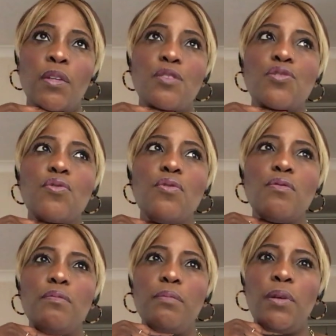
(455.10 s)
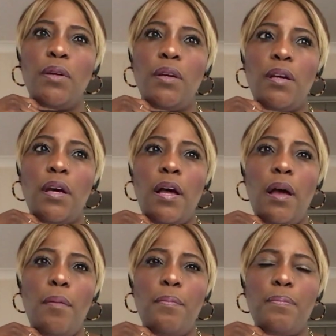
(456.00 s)
So,
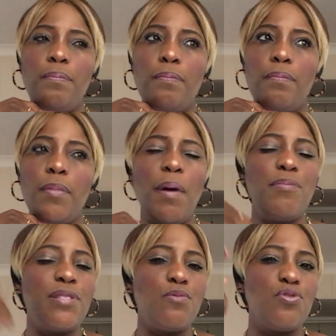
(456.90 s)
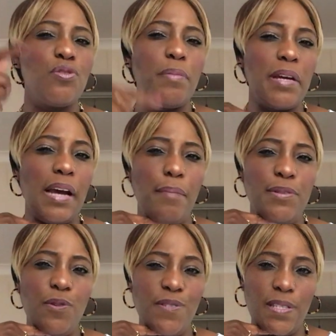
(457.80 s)
um, the Bible says we should not make a habit
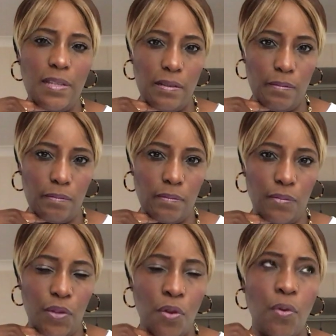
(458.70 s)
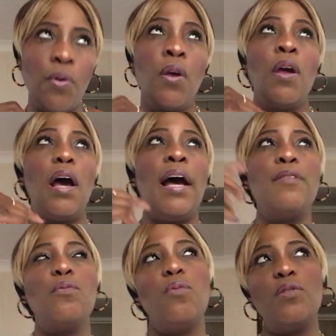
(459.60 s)
of sin, you know. And
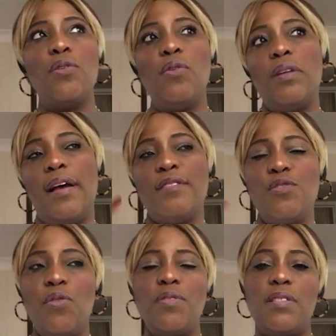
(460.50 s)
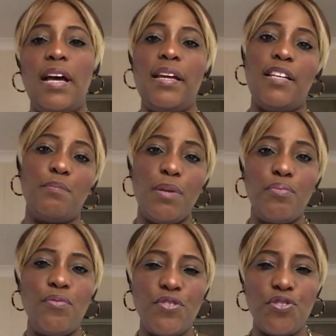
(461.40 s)
what God has done is that He has made
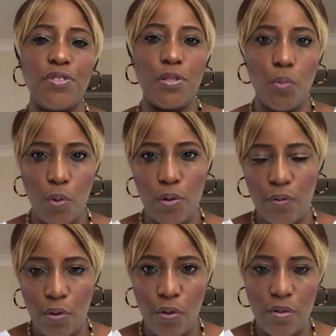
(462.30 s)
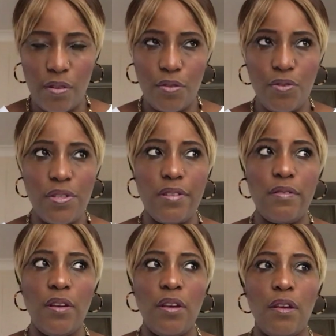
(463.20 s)
provision in the Word of God. You see,
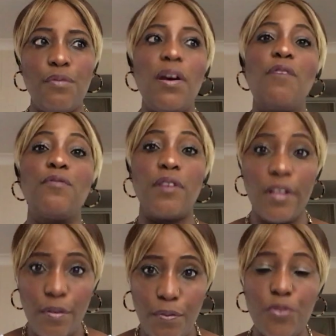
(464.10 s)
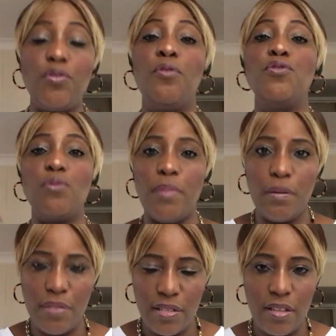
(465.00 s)
if you have clay feet, you're going to make
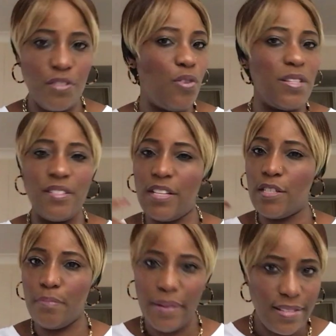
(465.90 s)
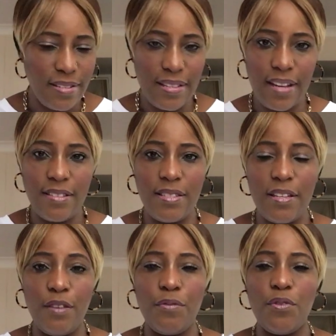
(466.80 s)
mistakes. God is expecting that. He
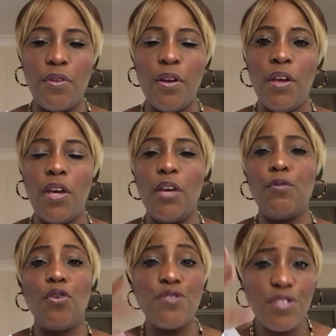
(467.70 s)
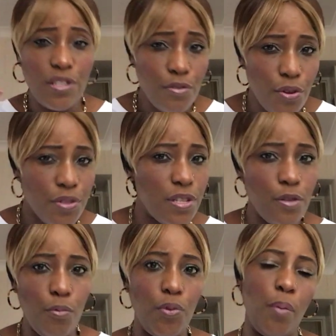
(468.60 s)
said, if you if you conceal your sin,
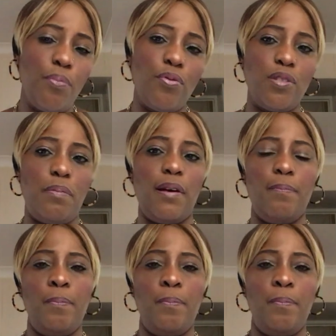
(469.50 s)
you will not prosper.